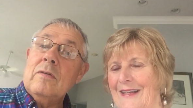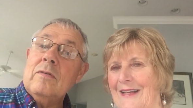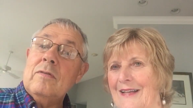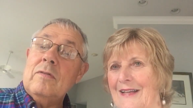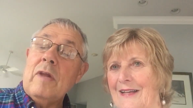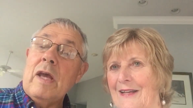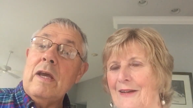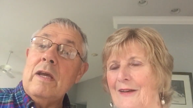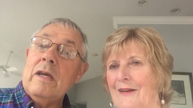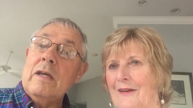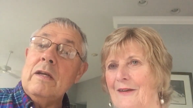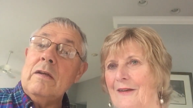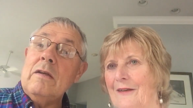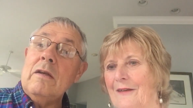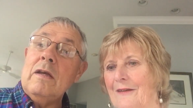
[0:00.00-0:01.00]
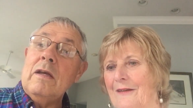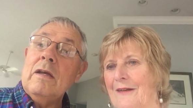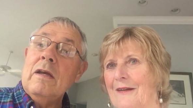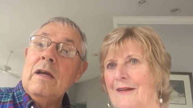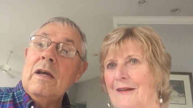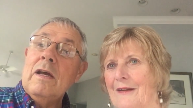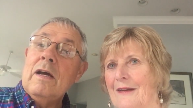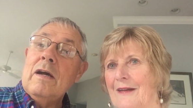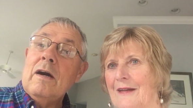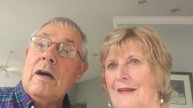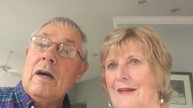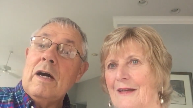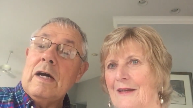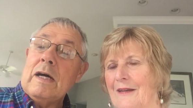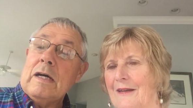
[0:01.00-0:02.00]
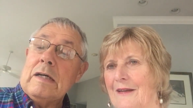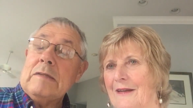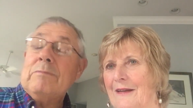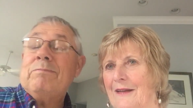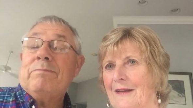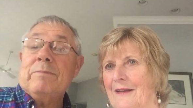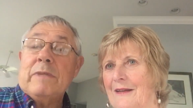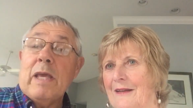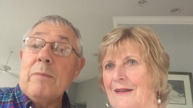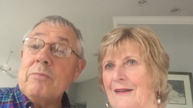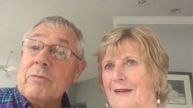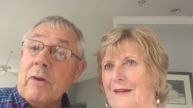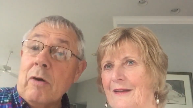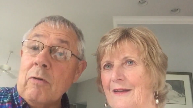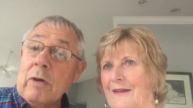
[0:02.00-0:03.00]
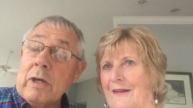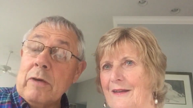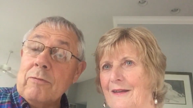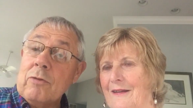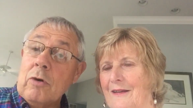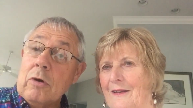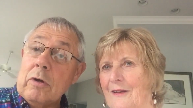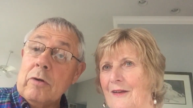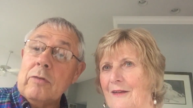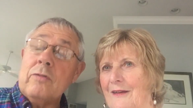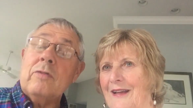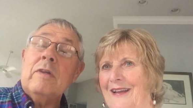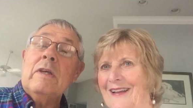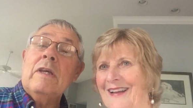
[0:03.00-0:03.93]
Speaker 1: Stay in. Uh, keep sewing, of course,